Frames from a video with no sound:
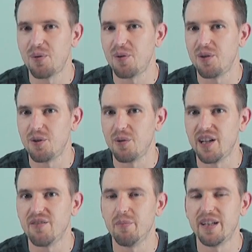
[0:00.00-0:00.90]
pearl or
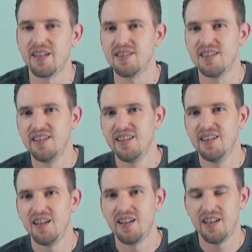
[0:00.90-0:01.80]
whatever, because
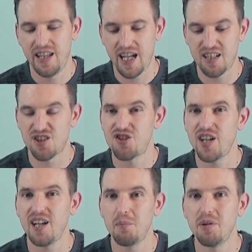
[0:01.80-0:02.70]
they got this
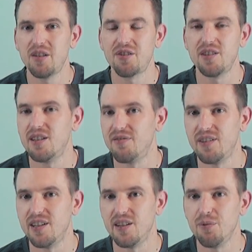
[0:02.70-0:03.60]
giant picture of
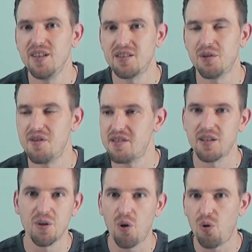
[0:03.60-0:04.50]
the resource,
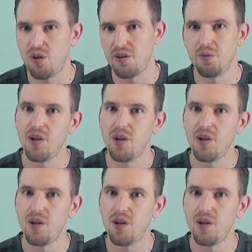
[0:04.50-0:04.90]
the coal, the